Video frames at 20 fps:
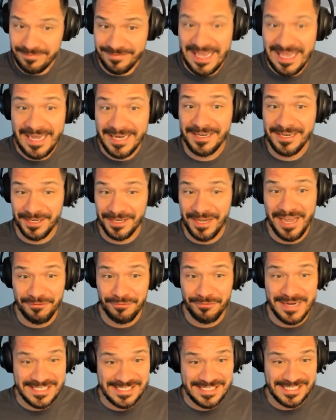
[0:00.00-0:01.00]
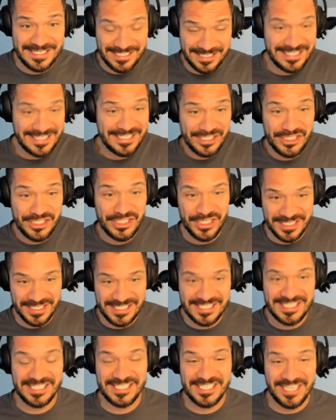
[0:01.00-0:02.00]
that in a lot of ways is
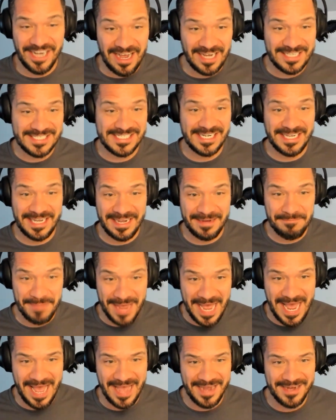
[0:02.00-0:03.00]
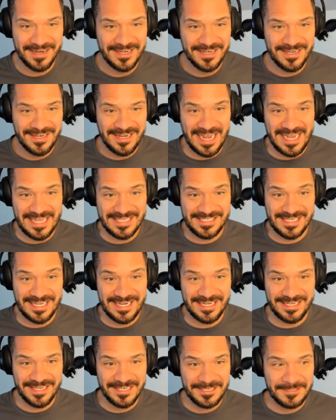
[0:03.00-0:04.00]
just as toxic and bad as,
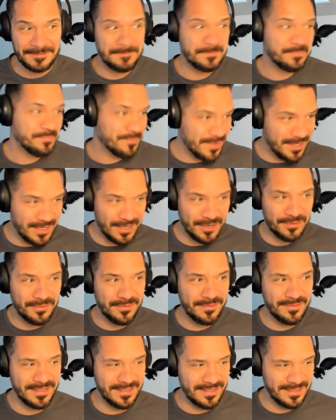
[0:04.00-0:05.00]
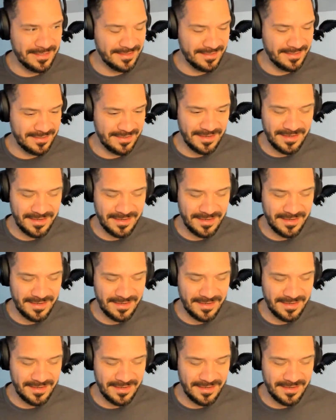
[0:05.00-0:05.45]
like, you know, the